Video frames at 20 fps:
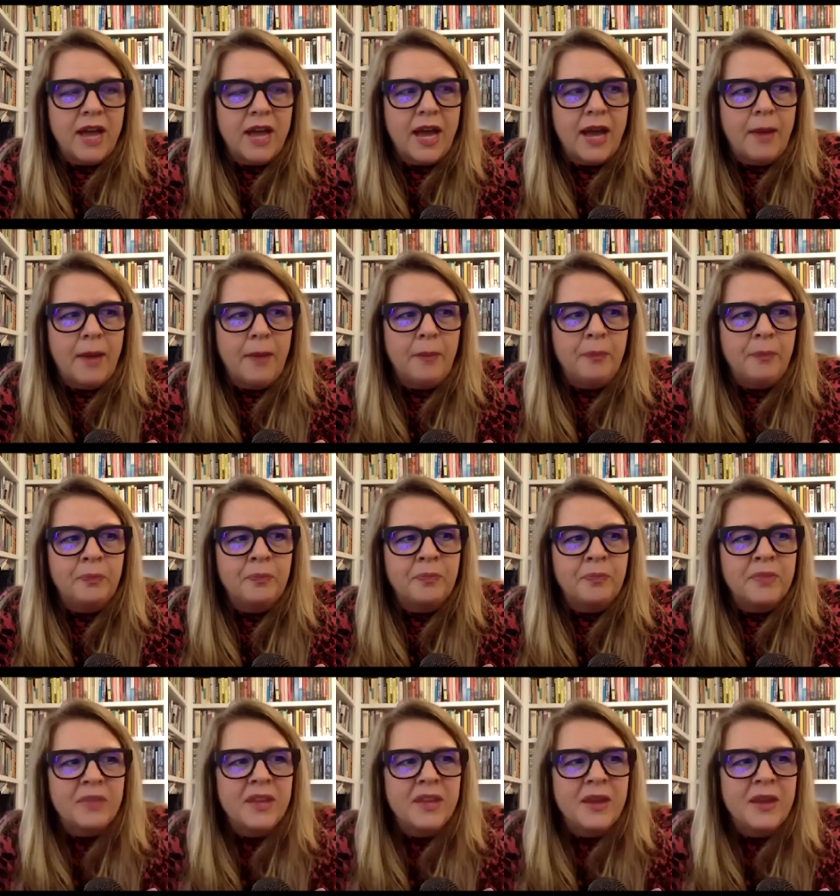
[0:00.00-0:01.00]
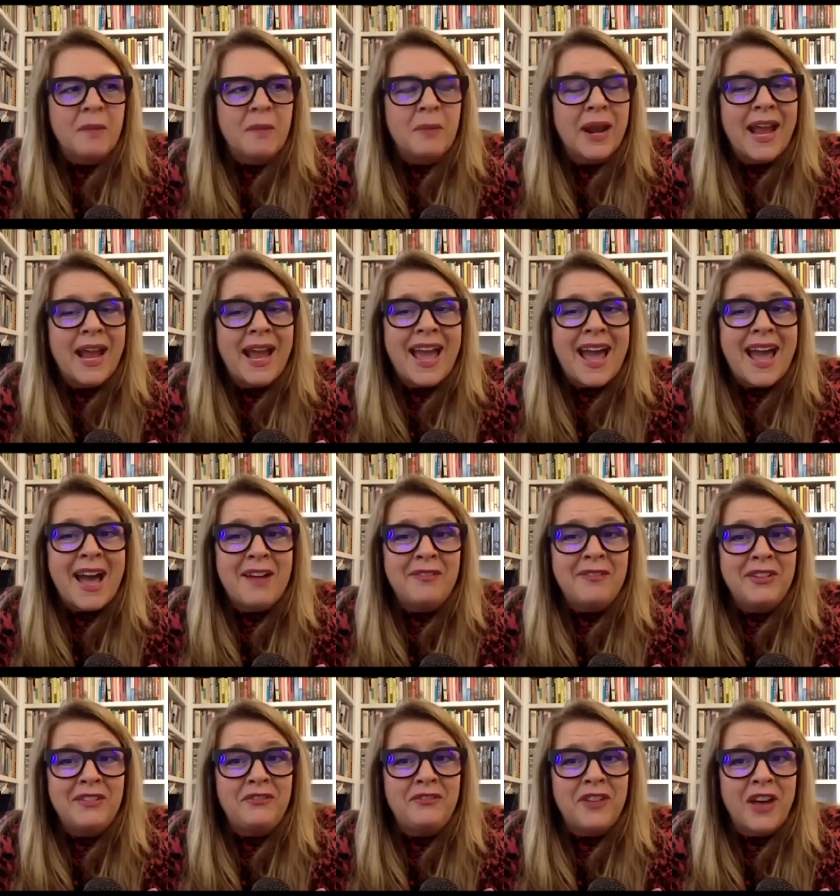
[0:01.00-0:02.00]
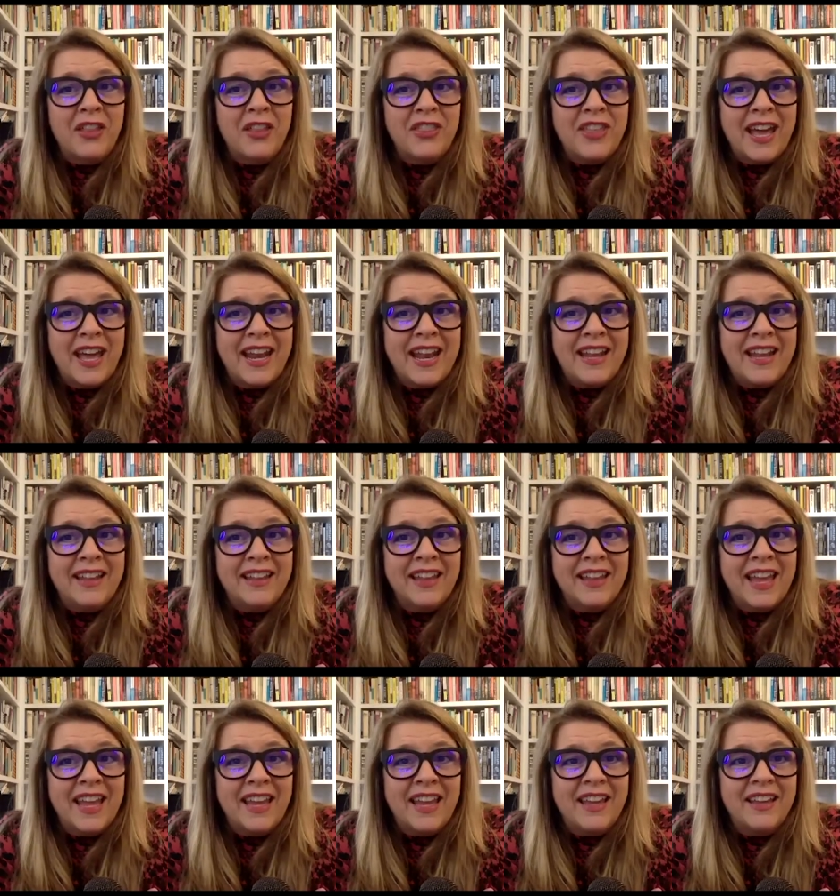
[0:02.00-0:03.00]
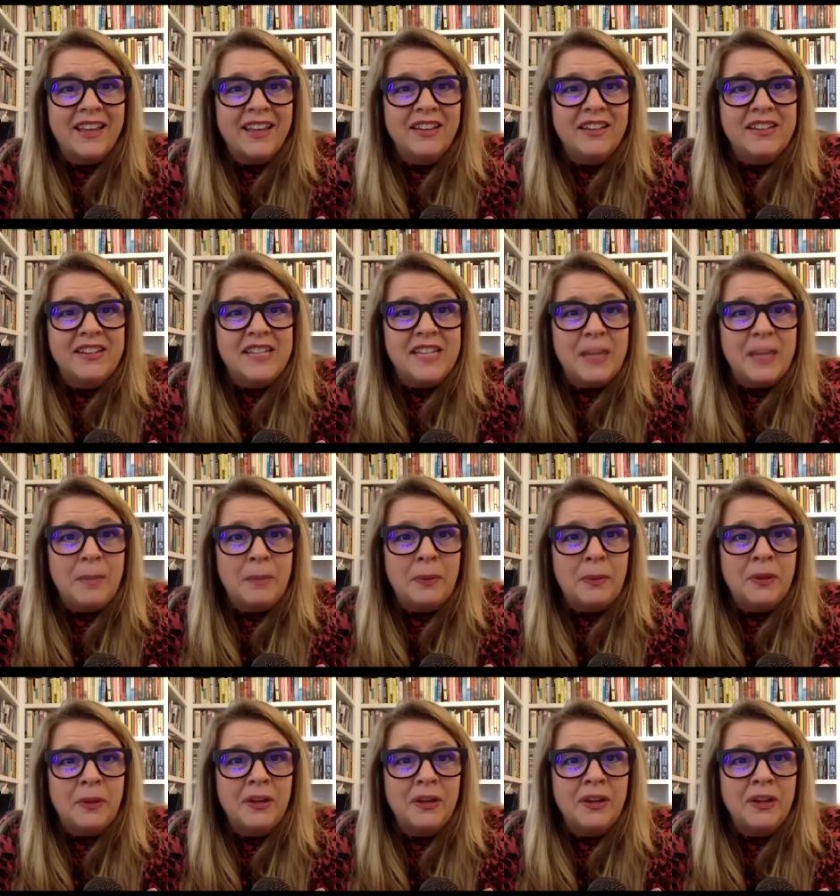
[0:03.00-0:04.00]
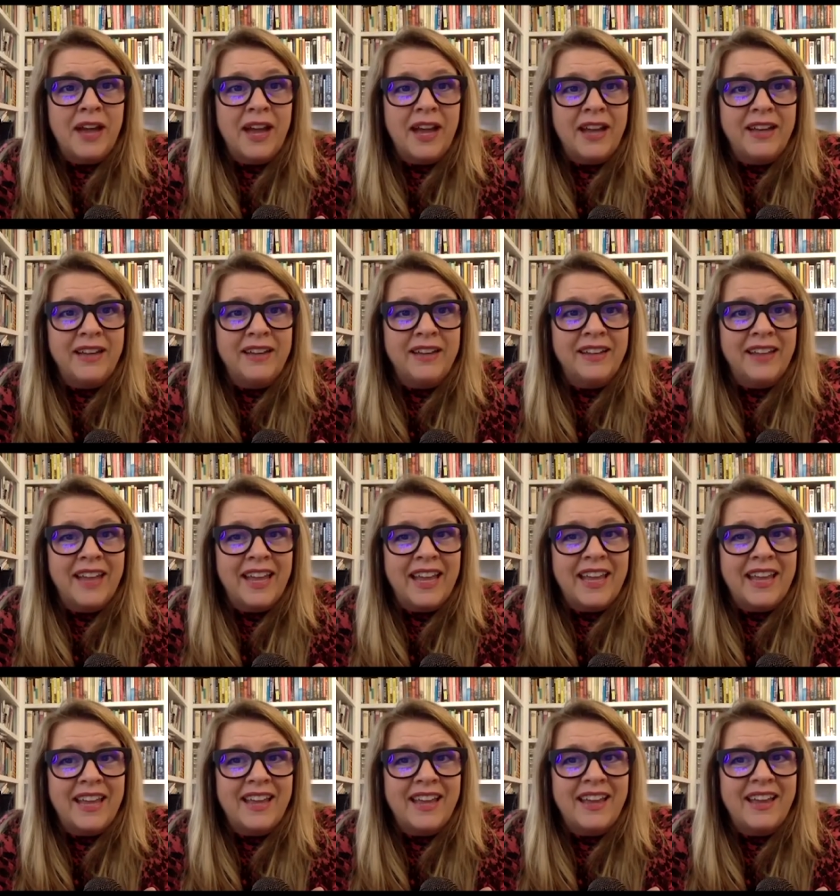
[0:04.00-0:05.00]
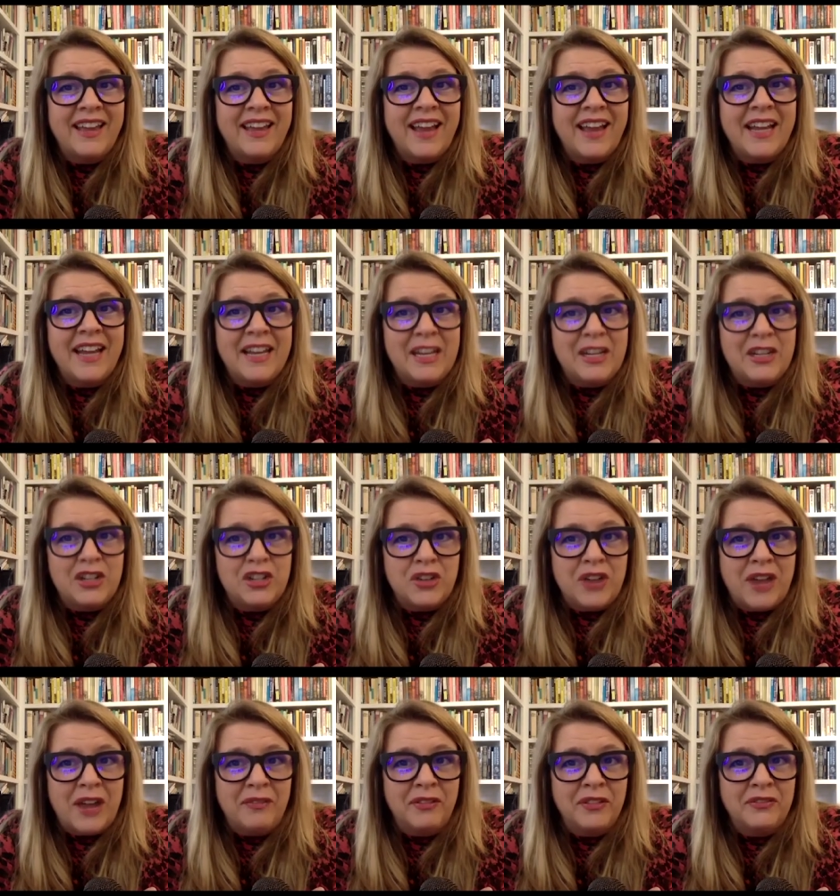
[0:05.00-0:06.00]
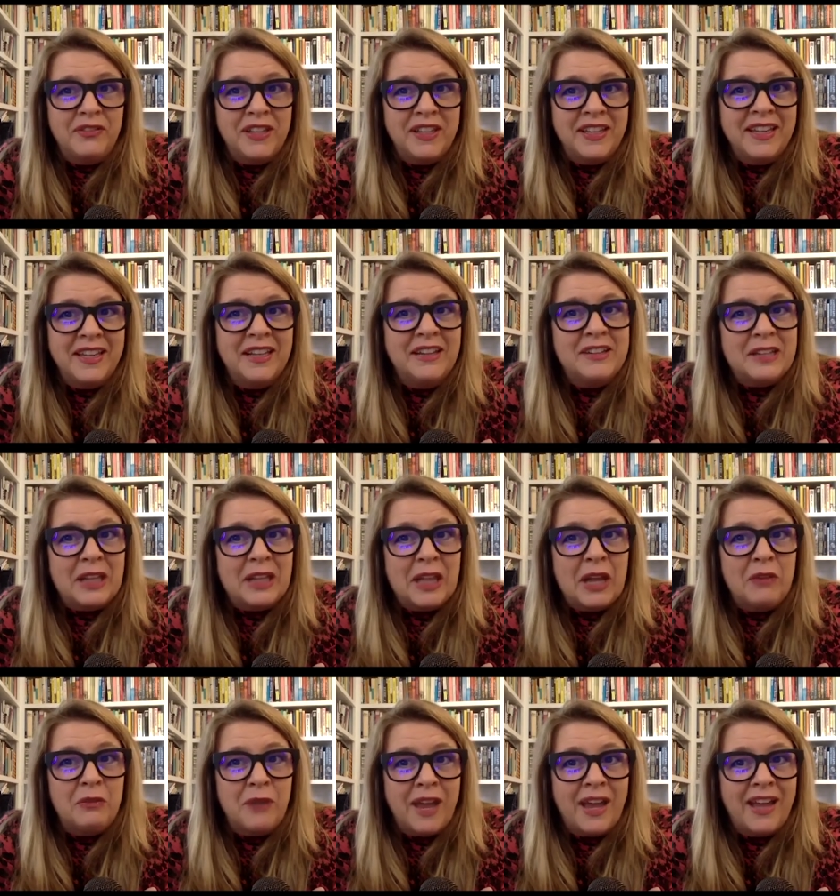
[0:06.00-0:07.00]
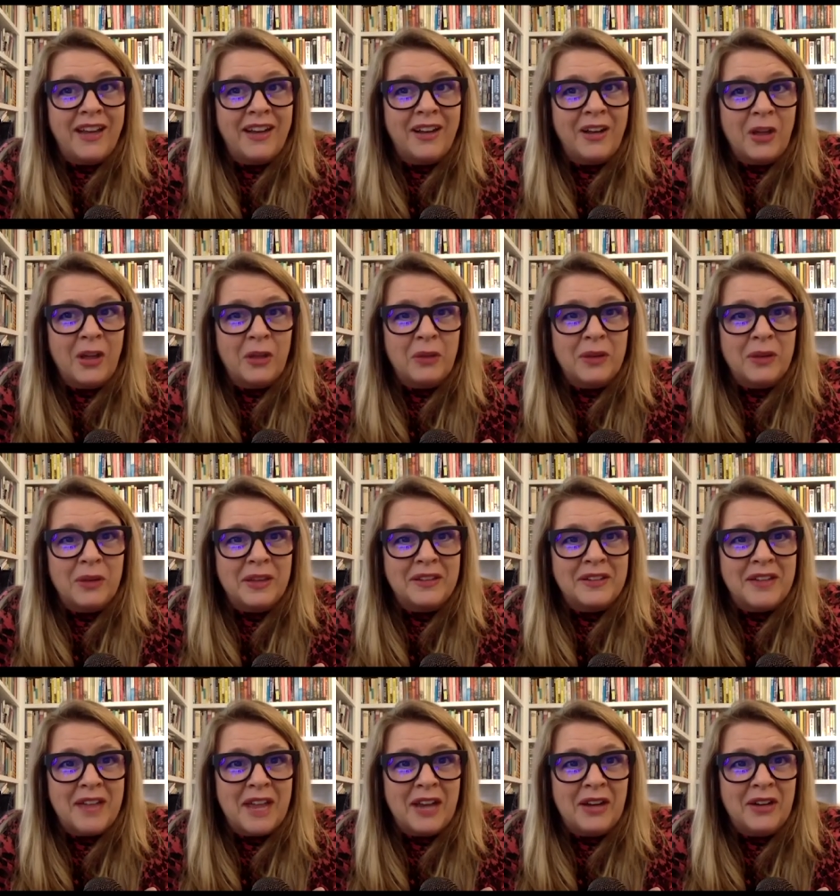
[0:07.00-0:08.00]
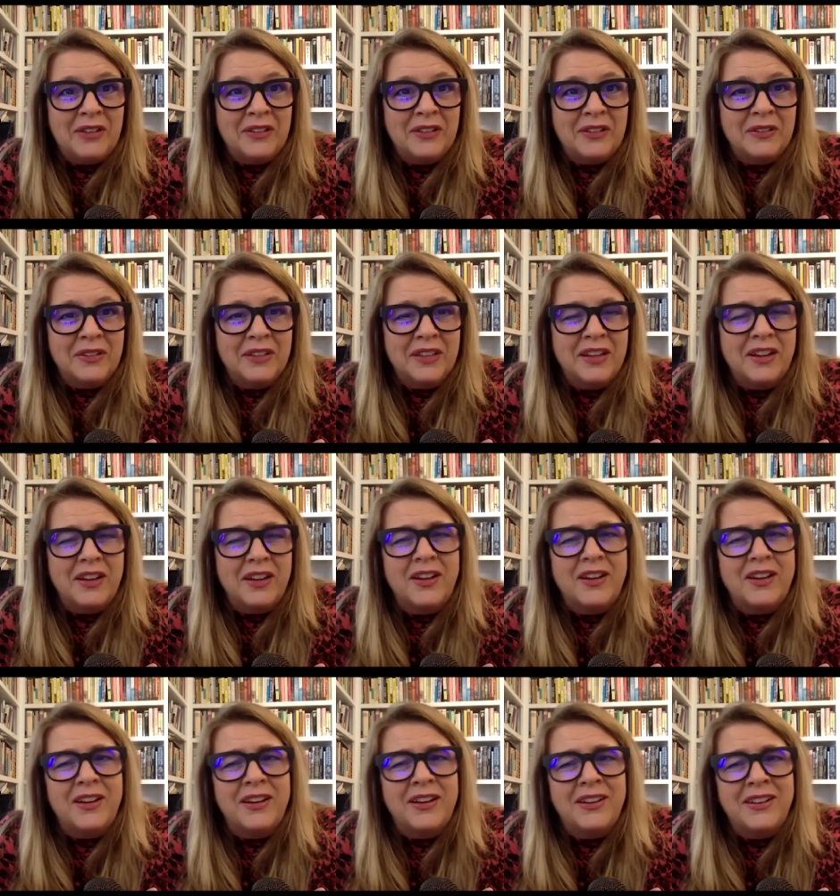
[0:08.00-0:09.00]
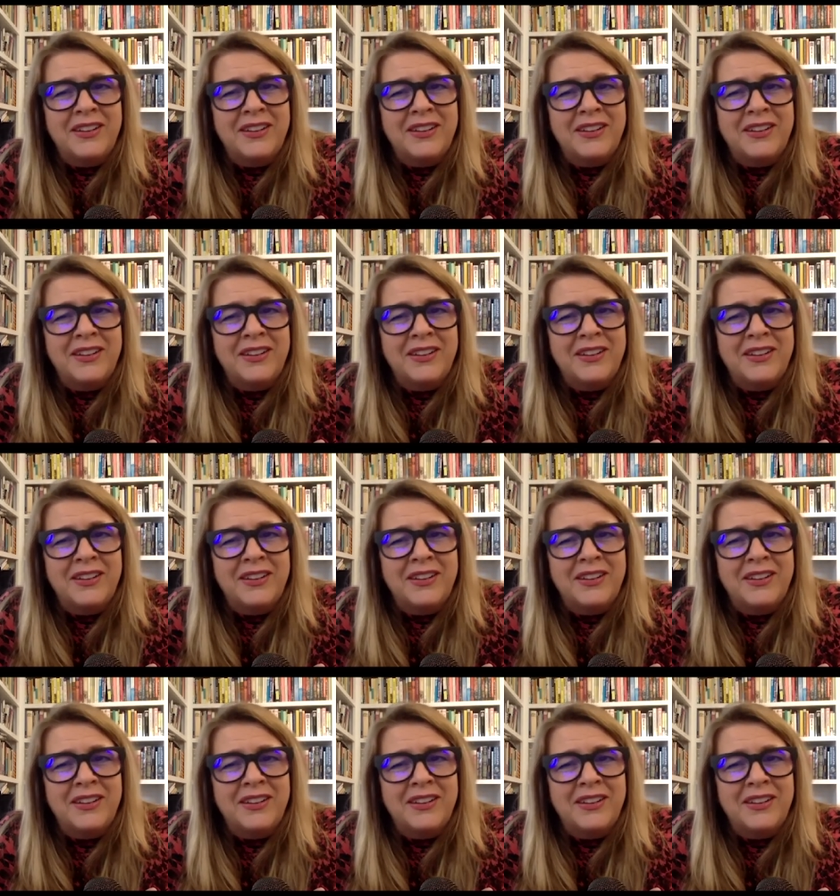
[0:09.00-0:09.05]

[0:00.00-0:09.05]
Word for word: Um, but I haven't felt that like deep gut, like I need to travel feeling until I read All the Way to the Tigers. And I was like, oh,